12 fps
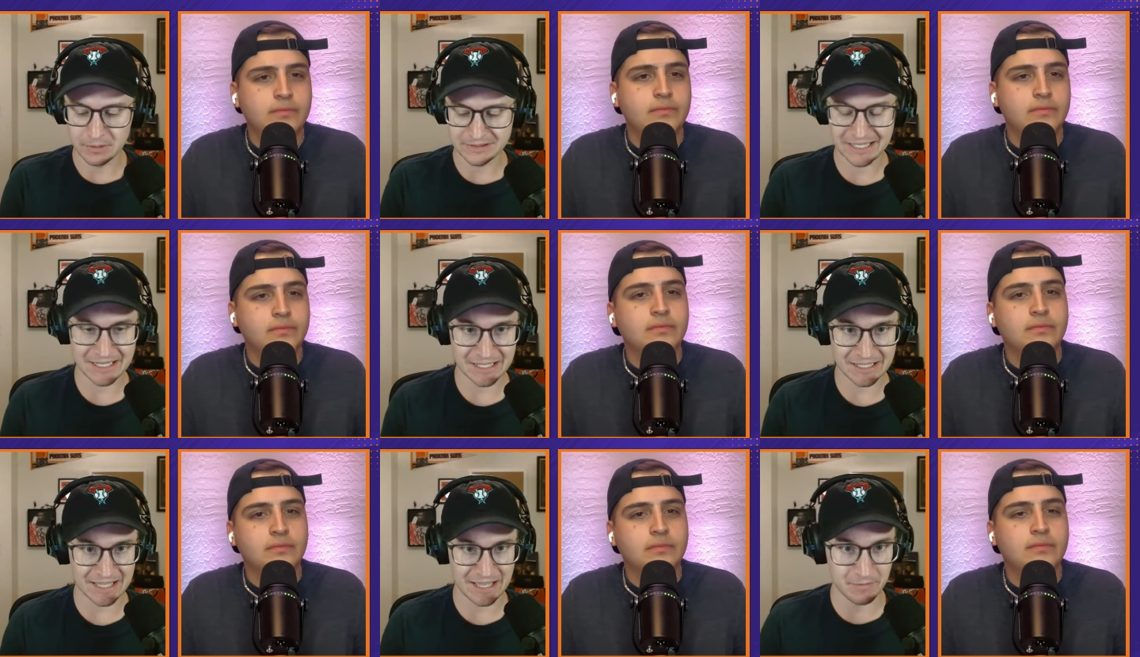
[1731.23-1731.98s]
Speaker 1: but then he
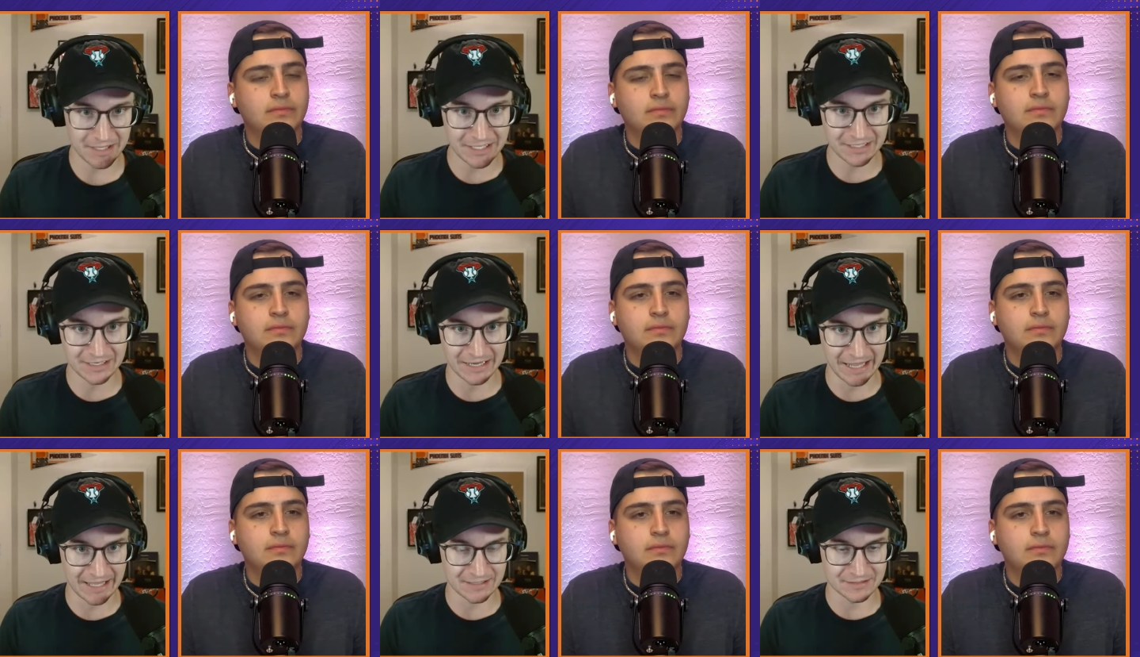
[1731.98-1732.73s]
came in
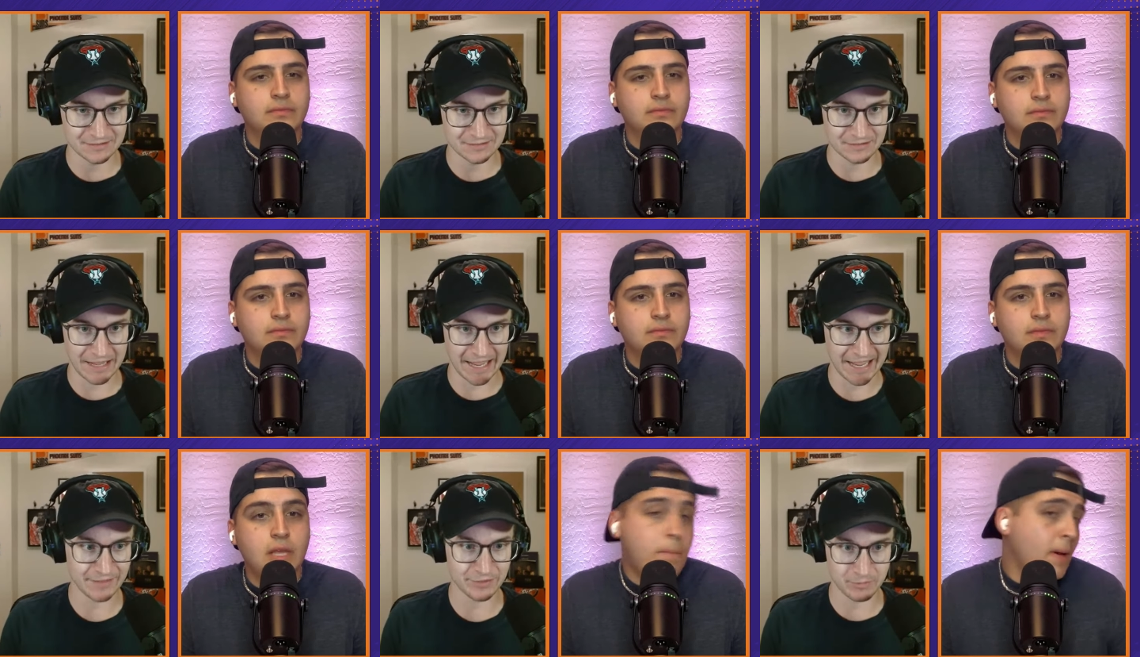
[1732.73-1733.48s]
and had
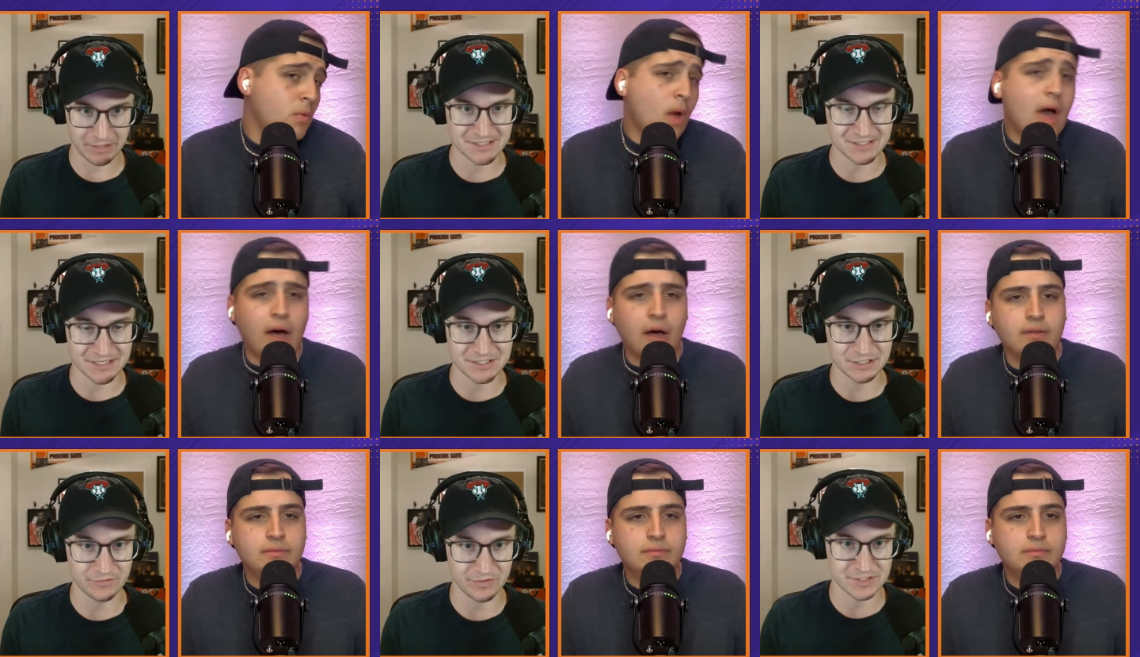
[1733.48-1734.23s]
he the best well. season
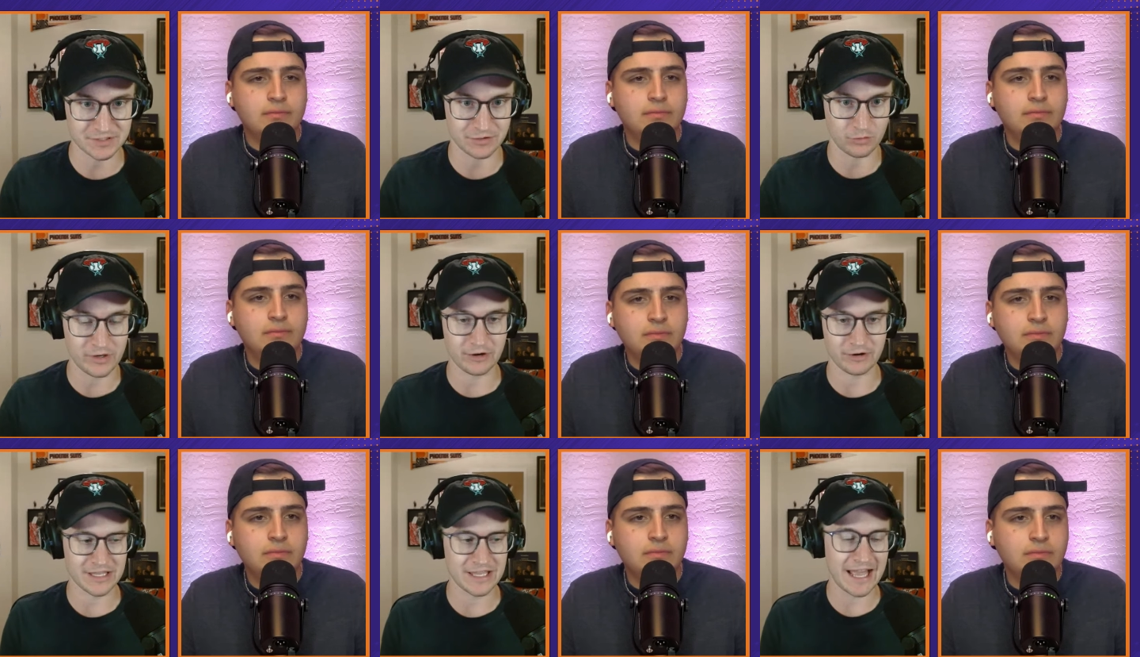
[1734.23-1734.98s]
of his career.
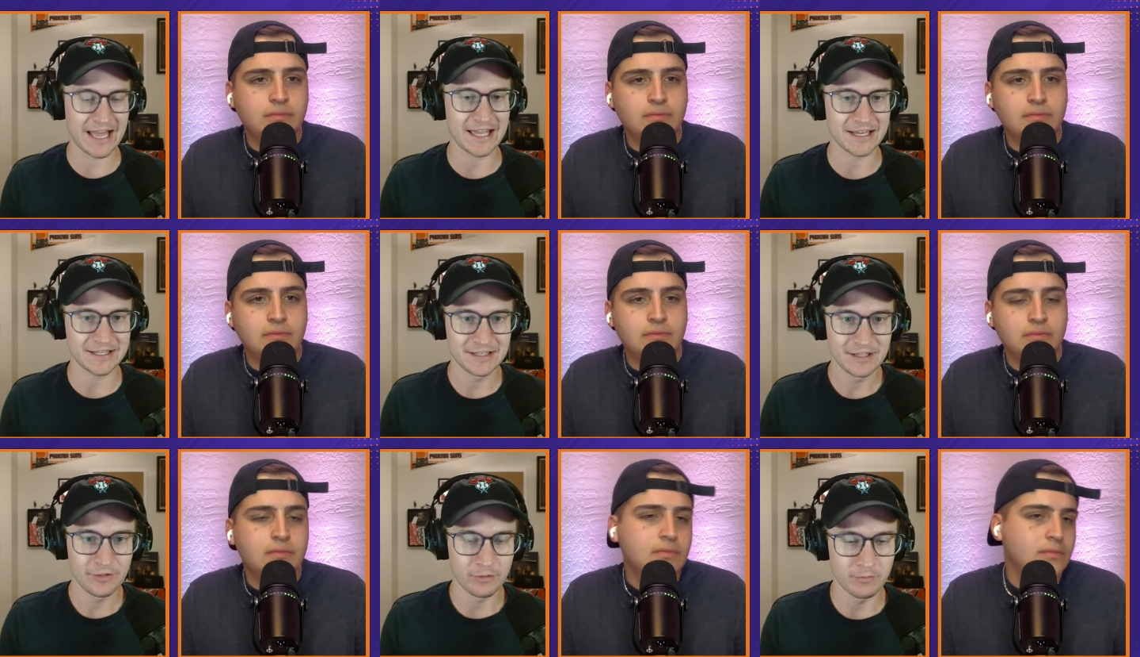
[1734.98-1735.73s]
He had
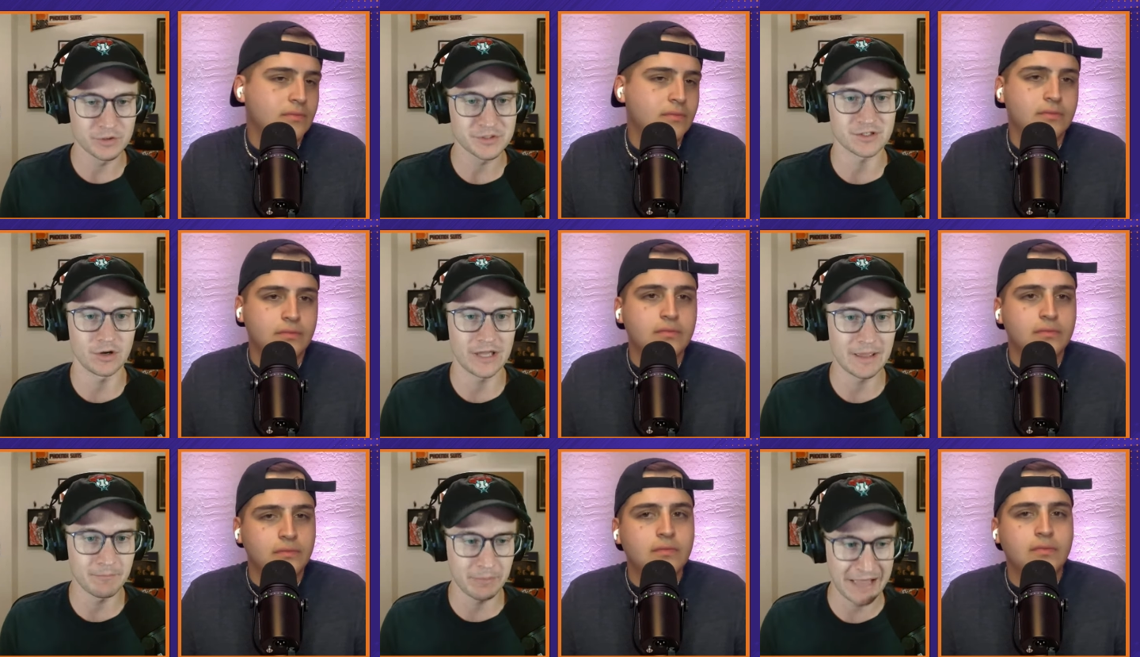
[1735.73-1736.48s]
the most
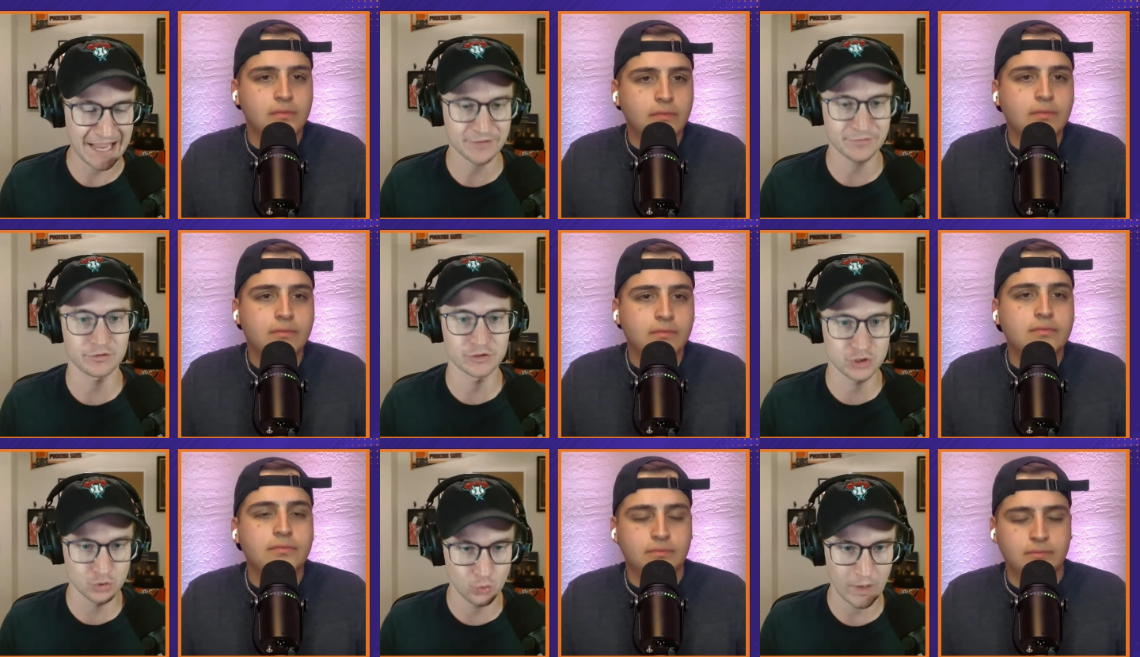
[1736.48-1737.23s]
impactful
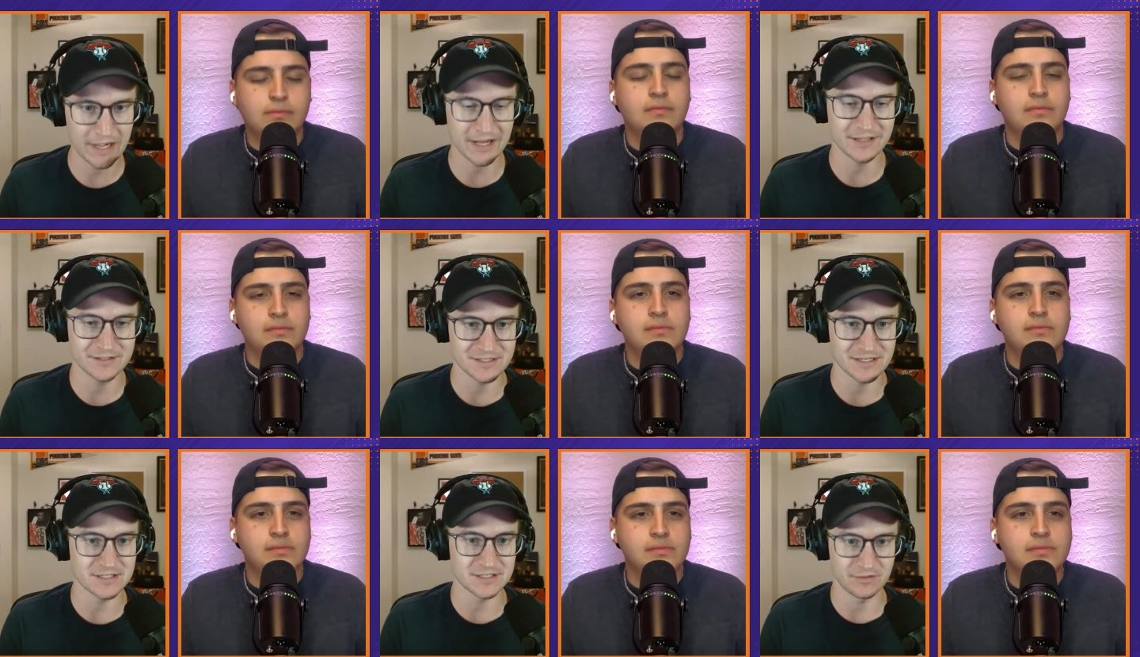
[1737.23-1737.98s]
to winning
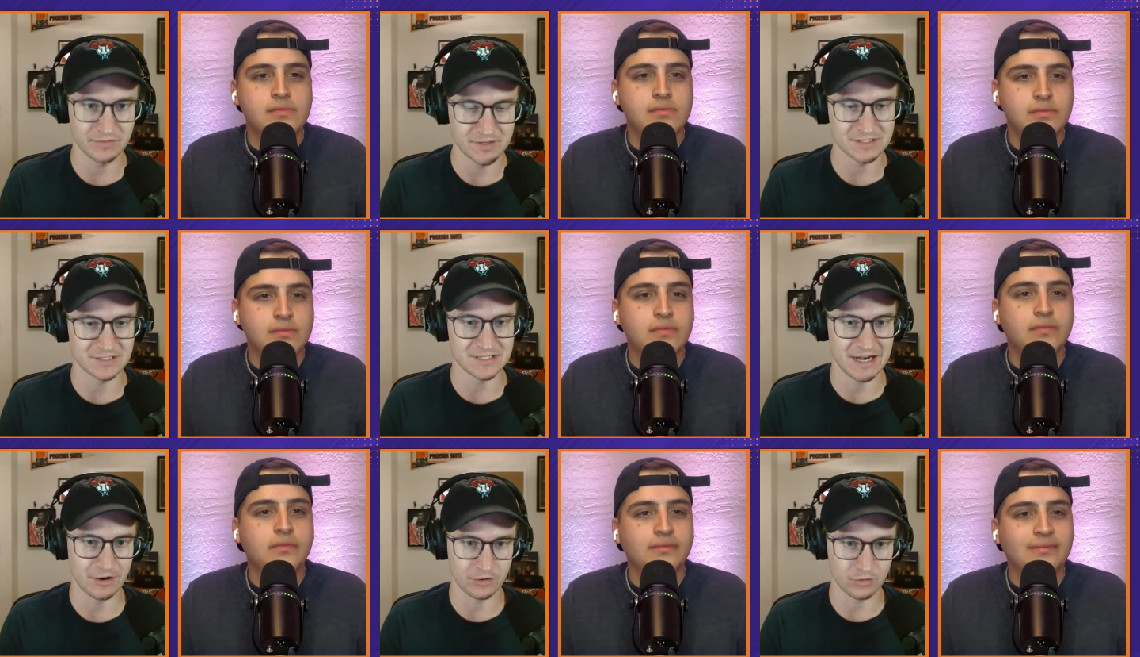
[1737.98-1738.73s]
season of his
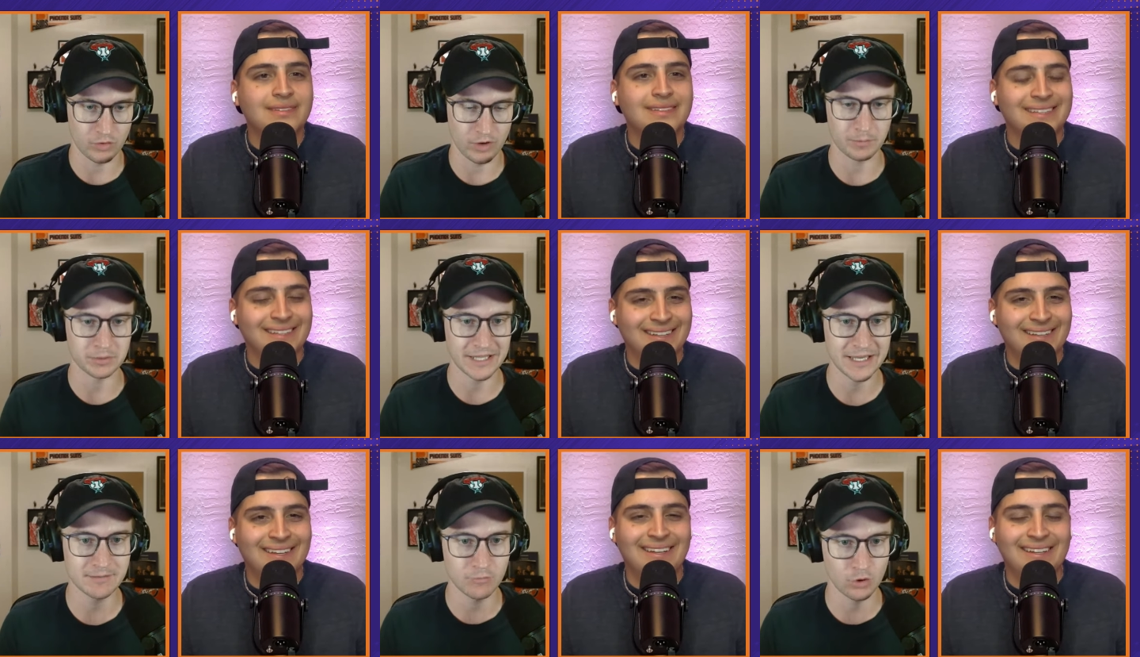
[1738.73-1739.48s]
entire career, played
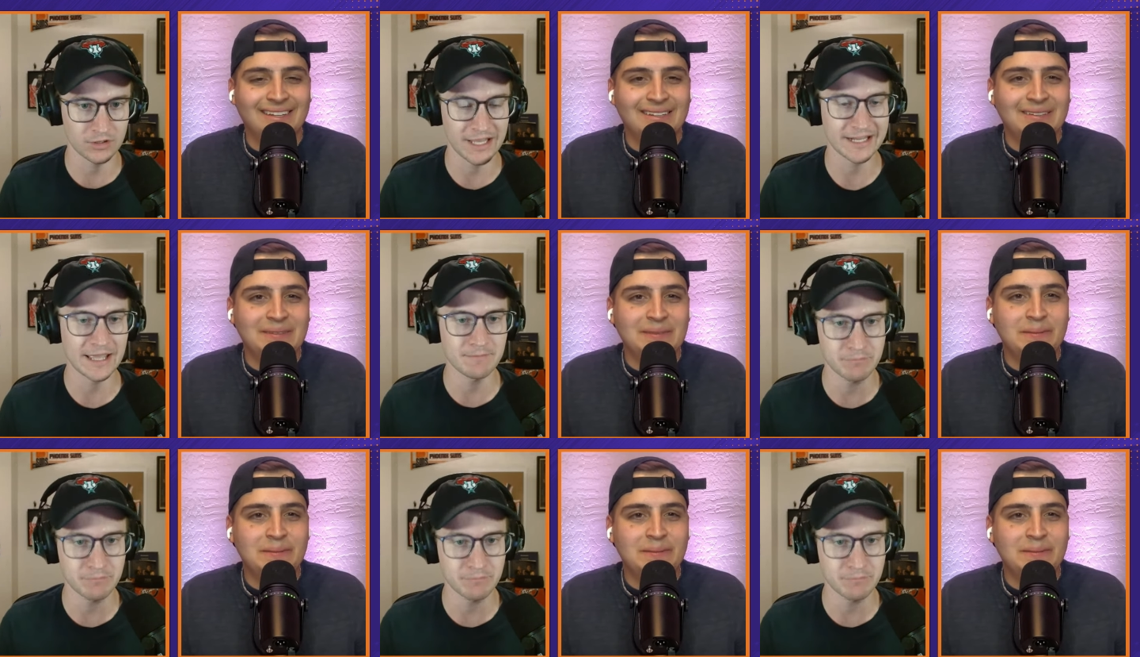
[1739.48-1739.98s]
more like a